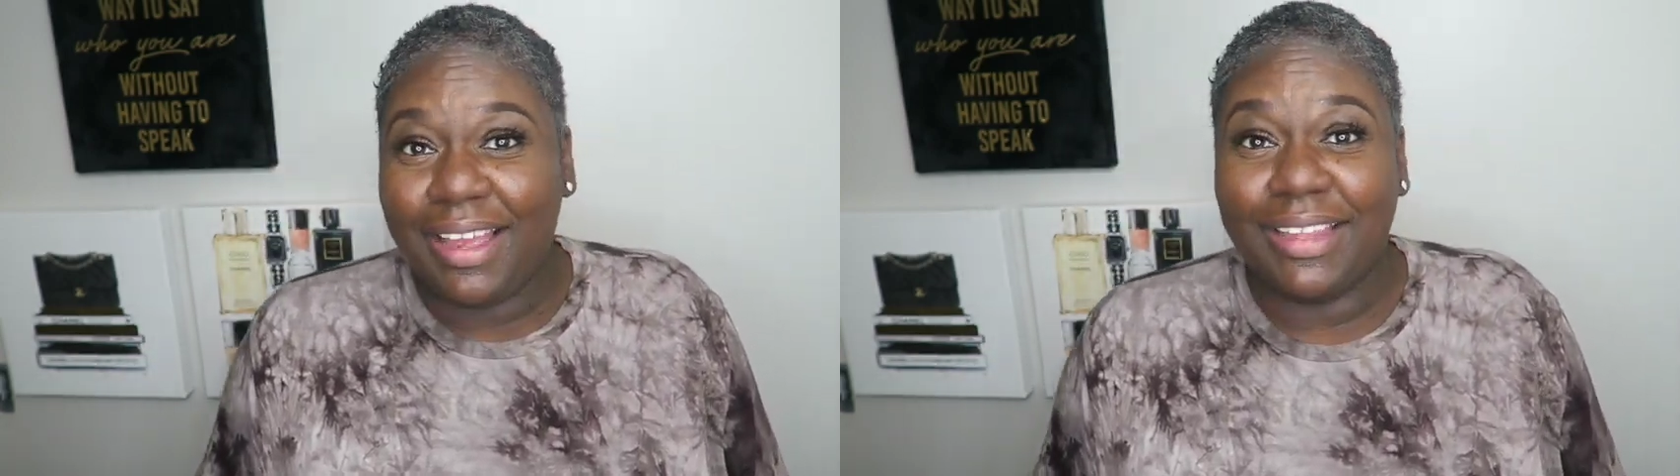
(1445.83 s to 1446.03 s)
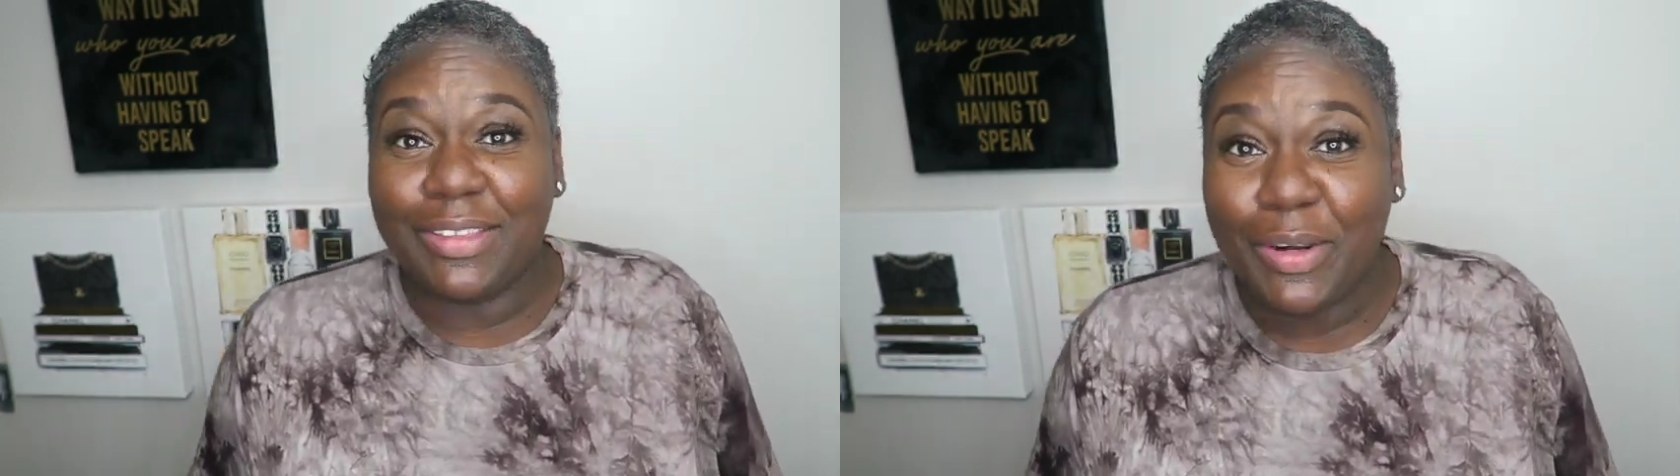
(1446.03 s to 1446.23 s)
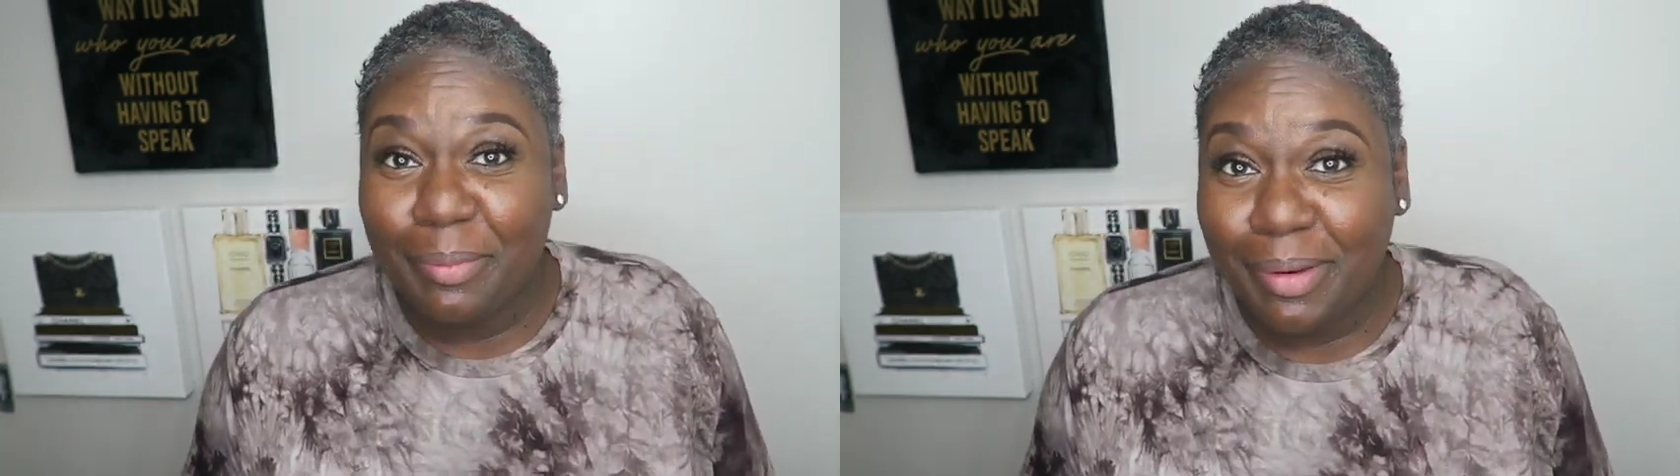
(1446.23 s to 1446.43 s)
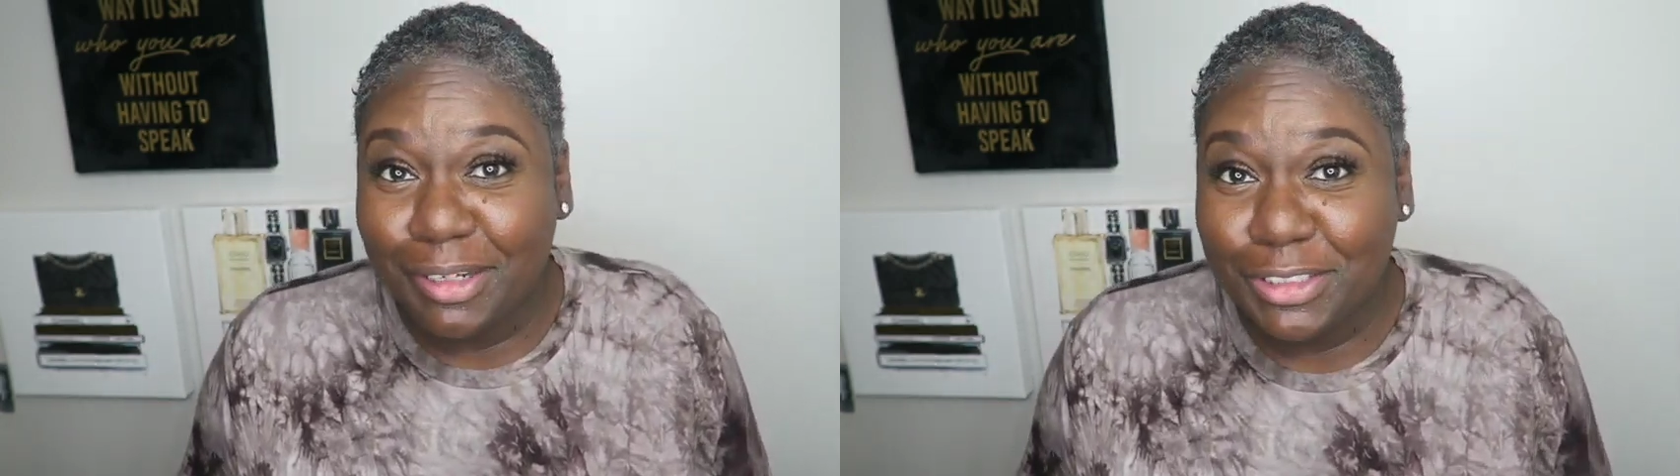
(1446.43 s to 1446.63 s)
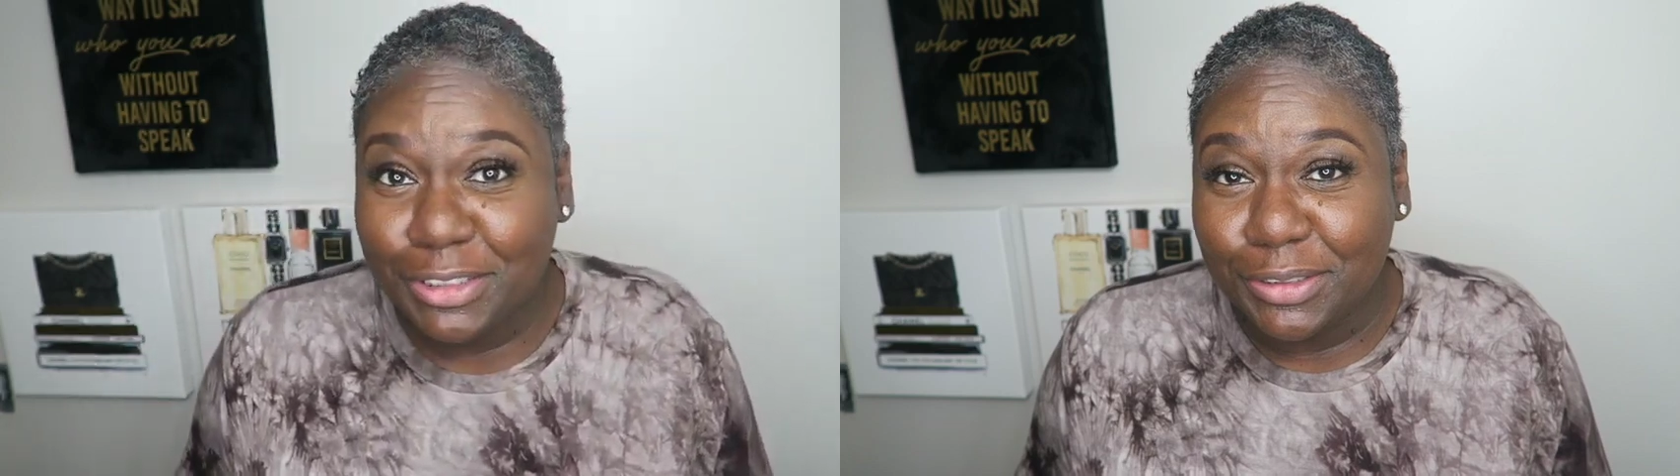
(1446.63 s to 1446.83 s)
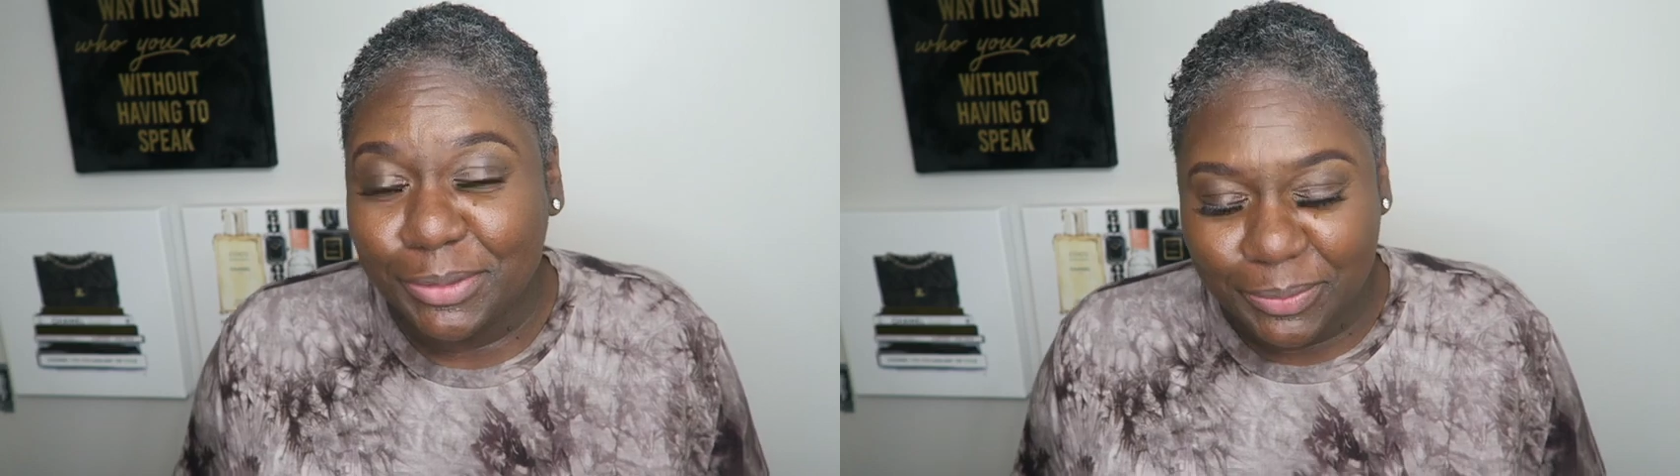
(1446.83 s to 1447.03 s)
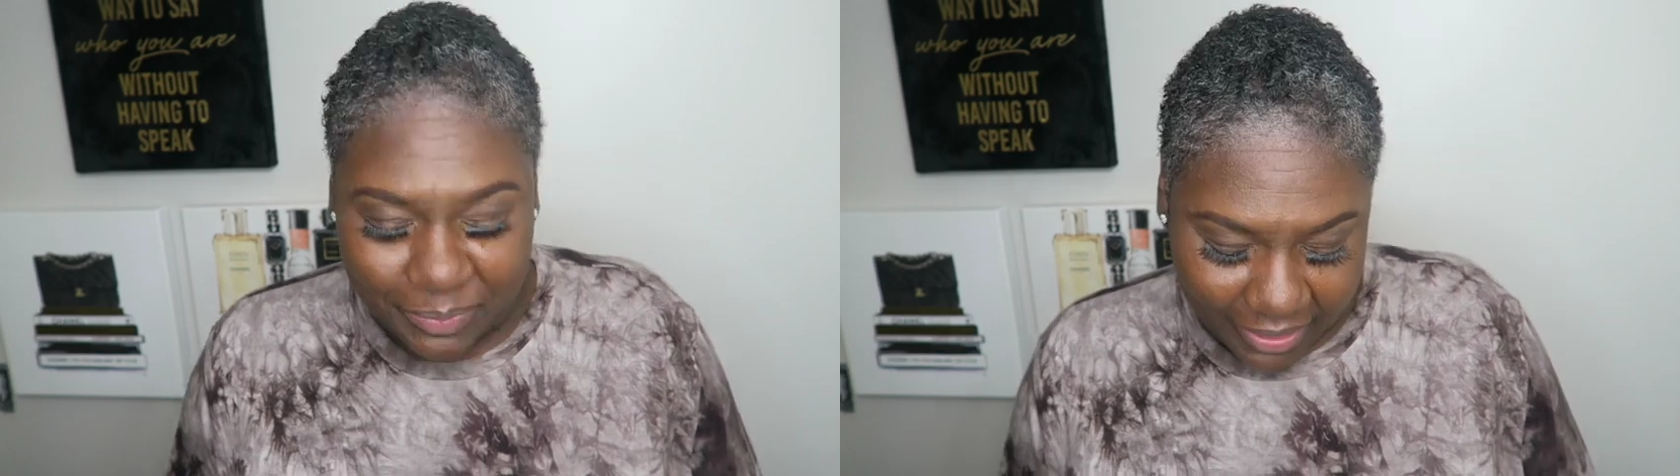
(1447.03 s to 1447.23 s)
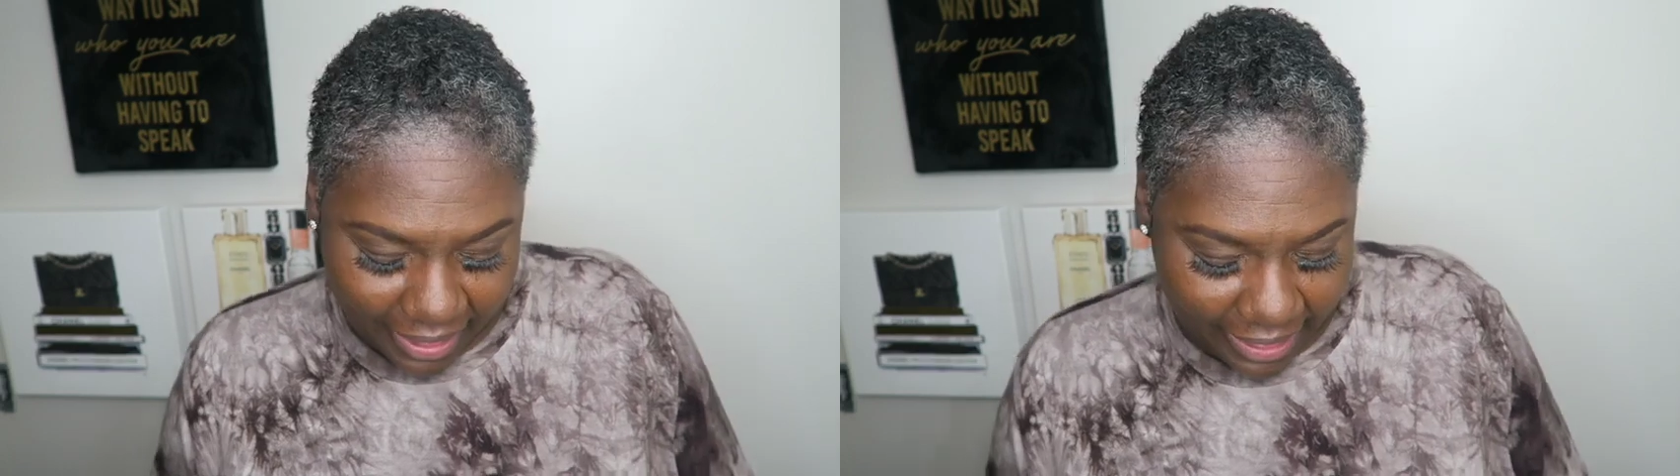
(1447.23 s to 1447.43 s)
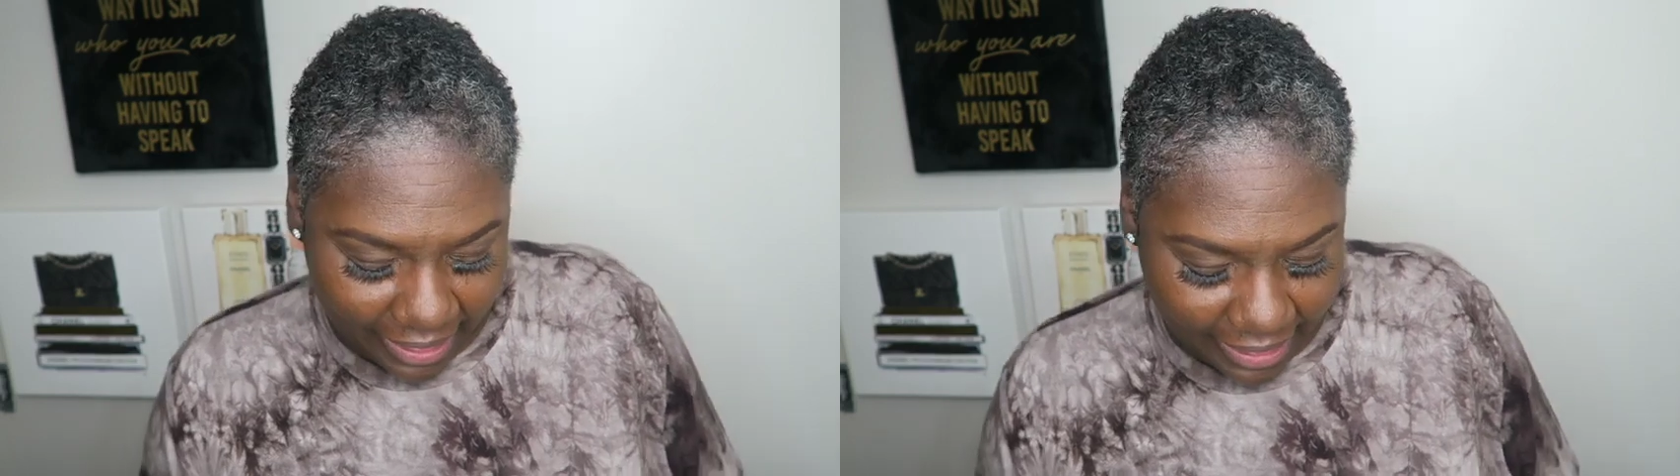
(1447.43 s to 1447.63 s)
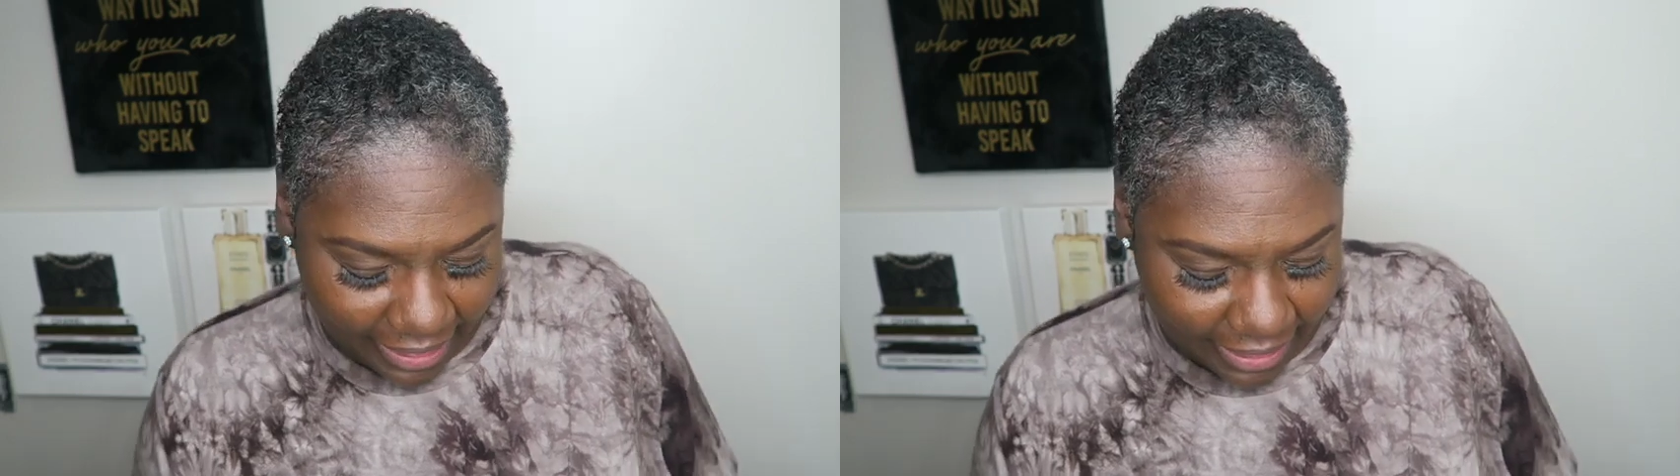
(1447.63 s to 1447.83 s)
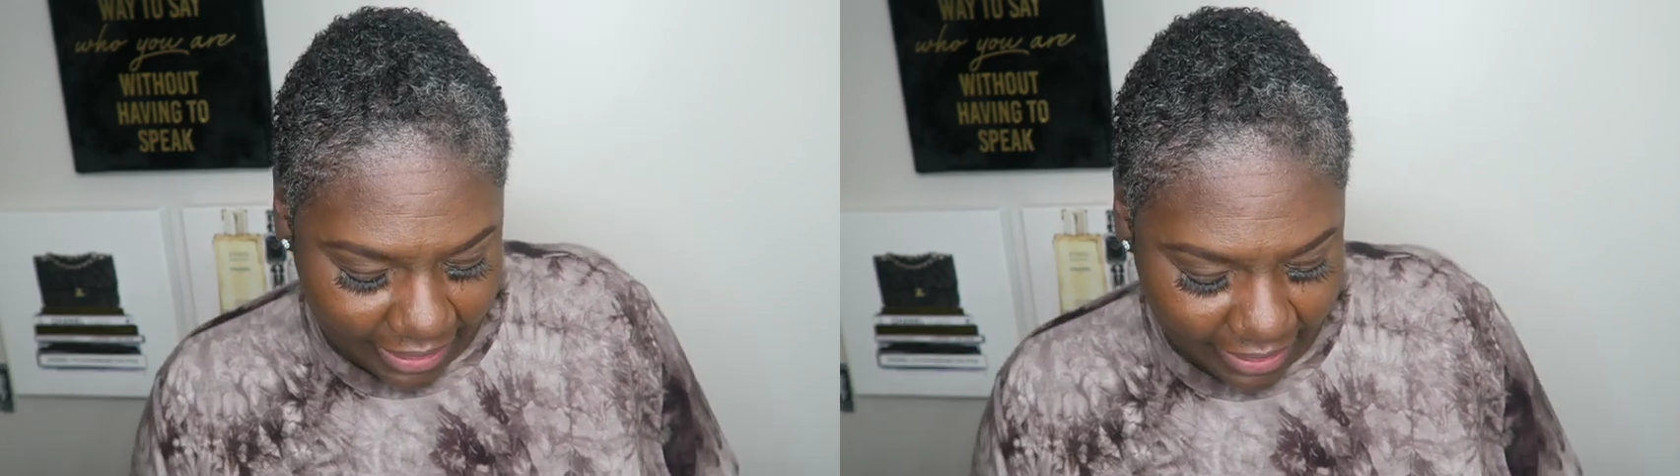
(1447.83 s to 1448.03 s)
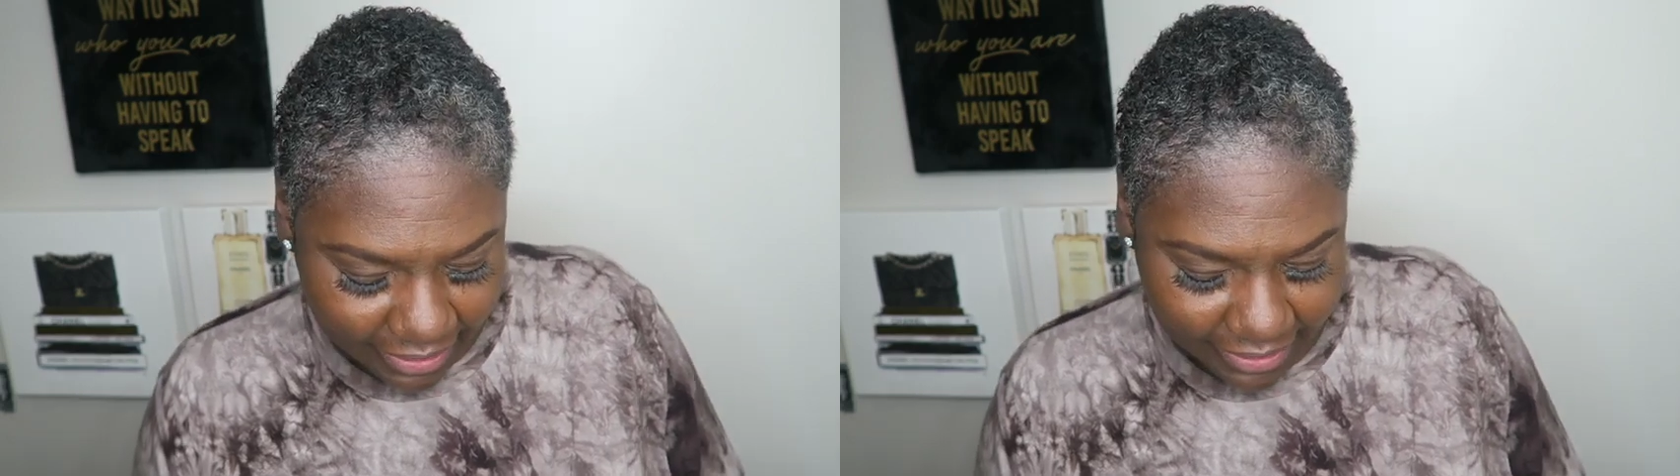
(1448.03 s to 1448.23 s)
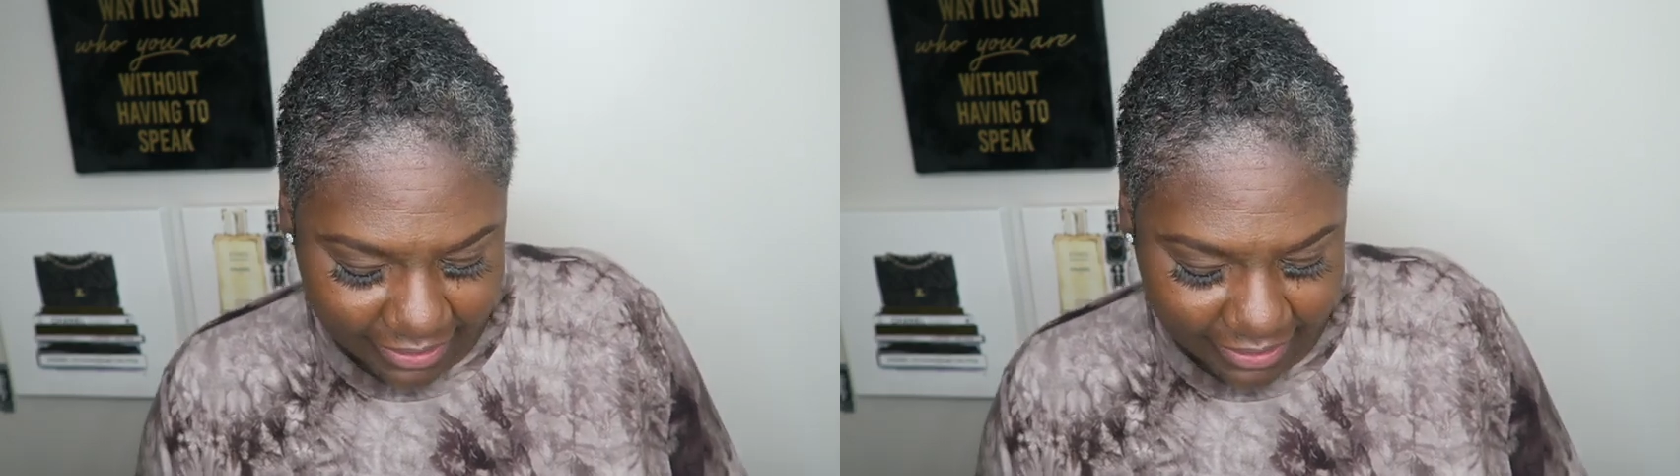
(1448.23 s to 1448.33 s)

I thought about you, and